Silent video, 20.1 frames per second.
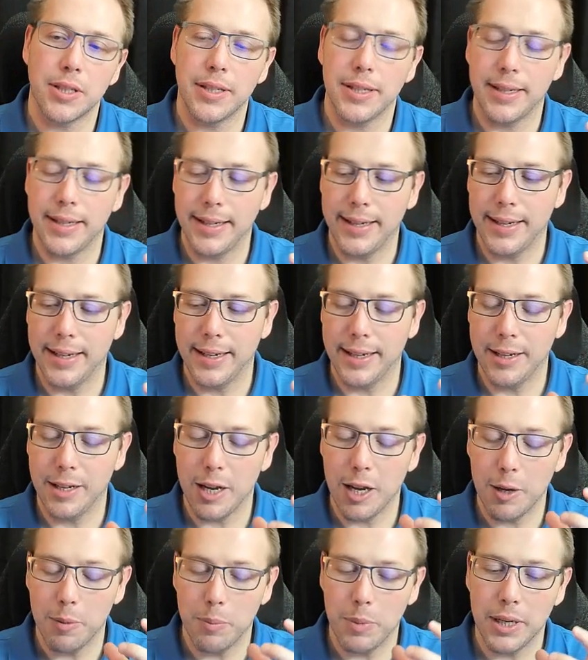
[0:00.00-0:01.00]

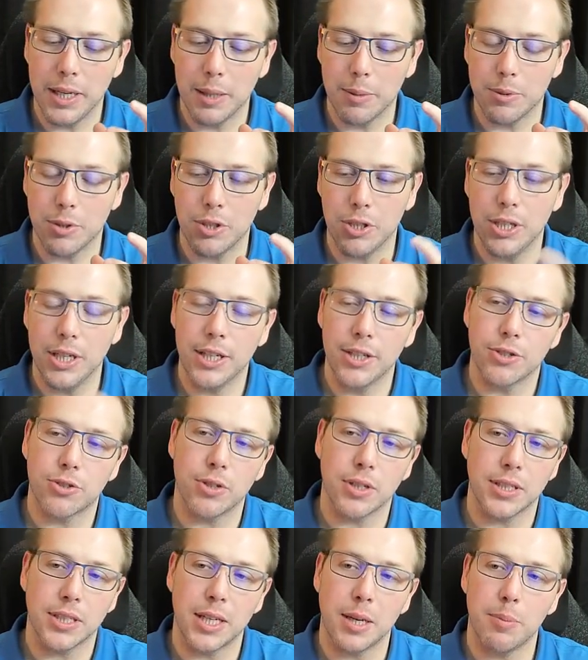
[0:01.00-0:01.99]
and being able to
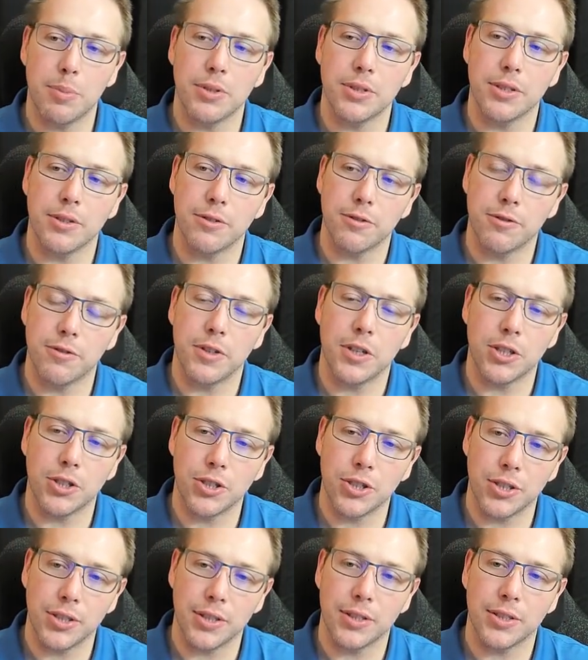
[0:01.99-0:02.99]
deconstruct tuples and
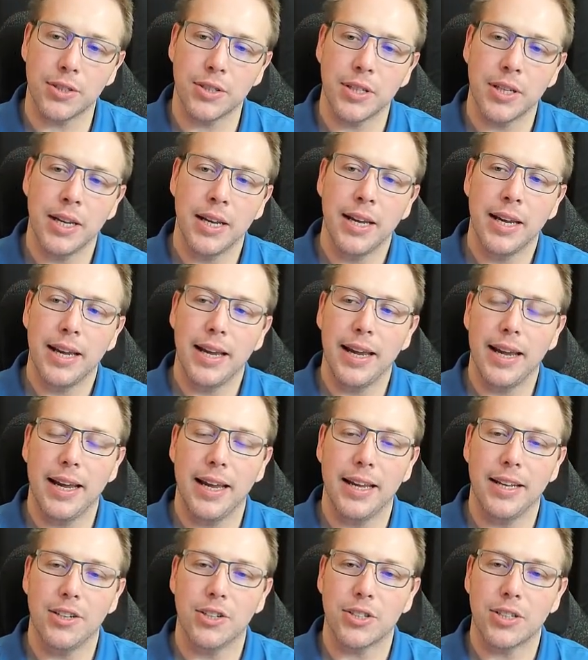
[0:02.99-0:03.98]
functions
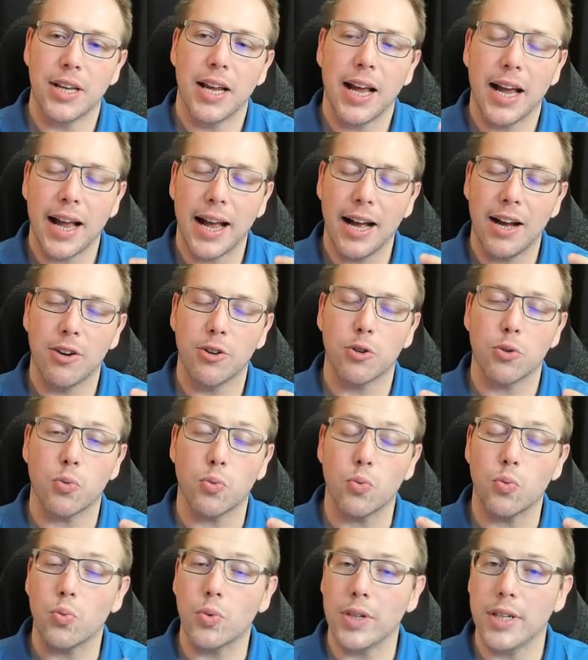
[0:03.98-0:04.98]
and just how to
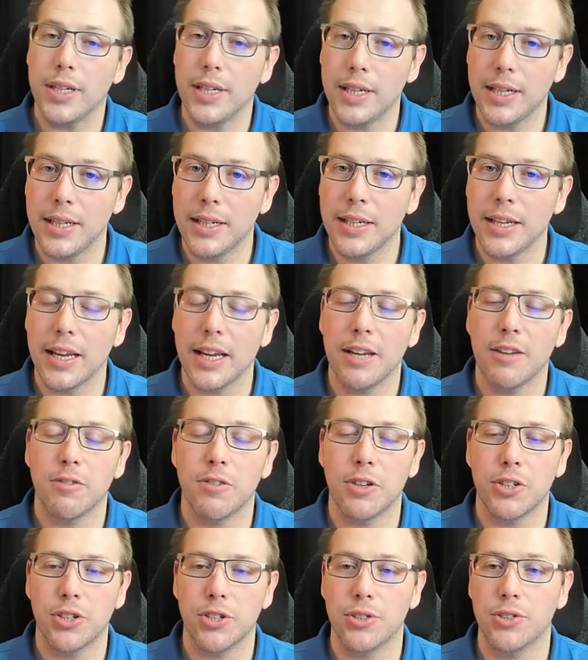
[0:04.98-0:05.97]
read a
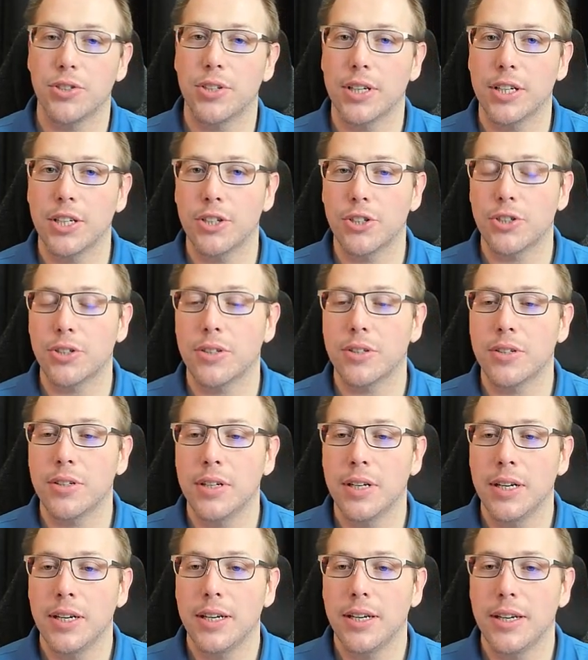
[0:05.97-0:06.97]
function signature
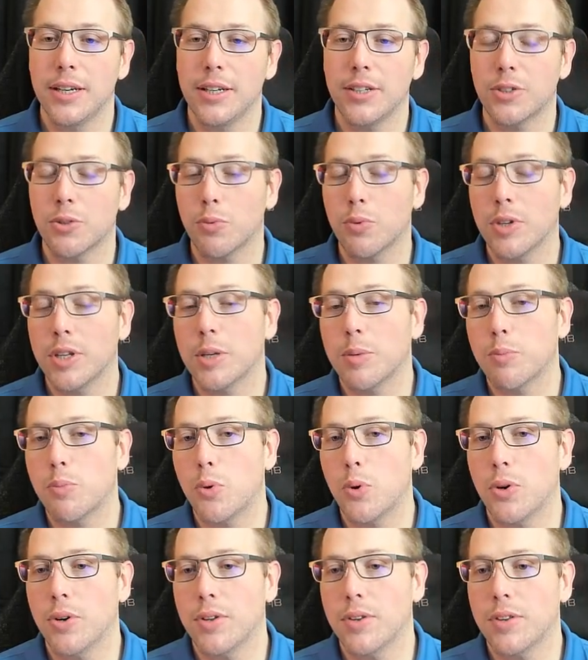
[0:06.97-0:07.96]
is a really
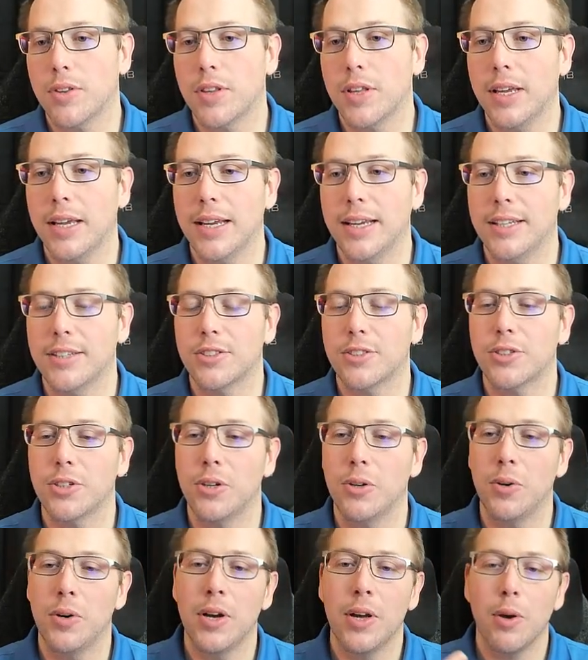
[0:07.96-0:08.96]
important thing. And
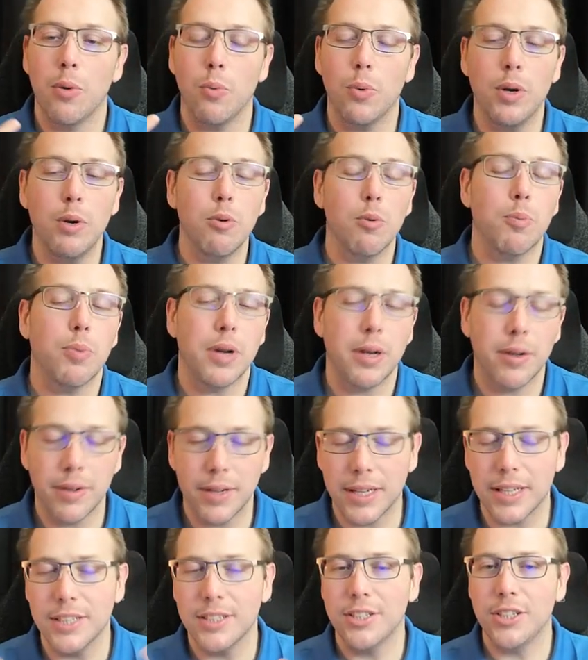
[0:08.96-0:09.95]
so we will probably
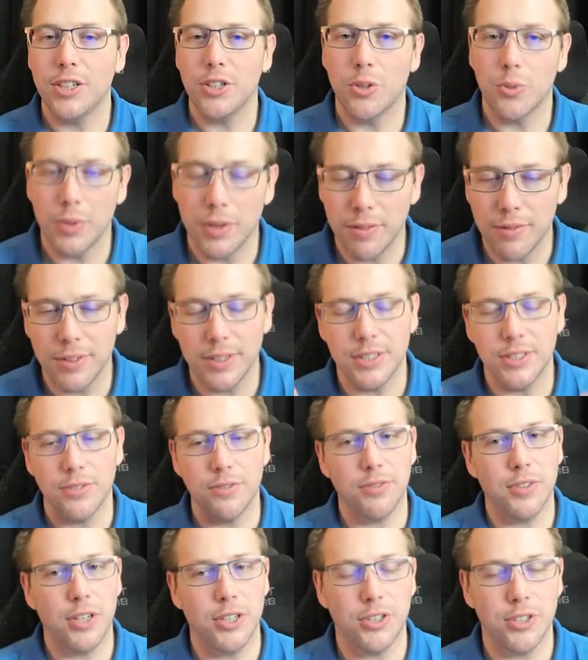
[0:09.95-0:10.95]
continue to revisit
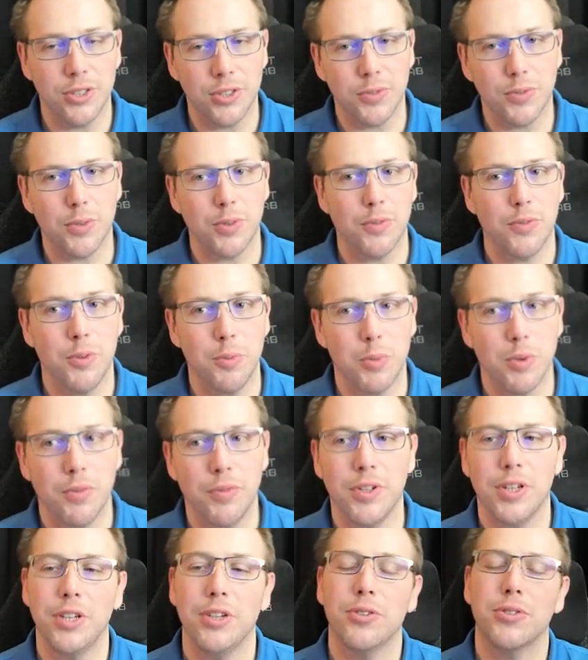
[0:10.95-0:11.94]
functions for a few more
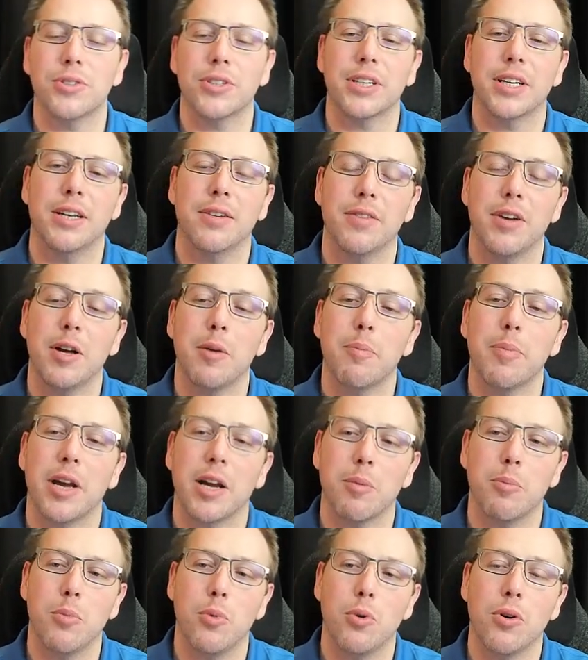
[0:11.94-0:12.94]
videos to kind of
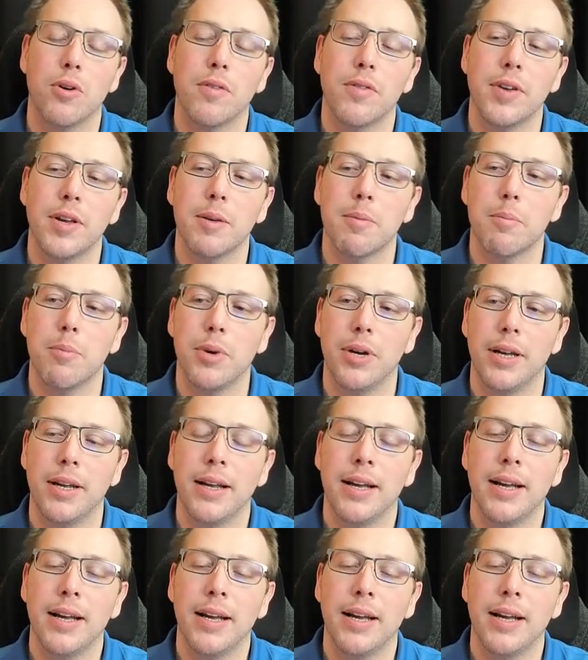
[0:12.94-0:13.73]
unpack more of it. But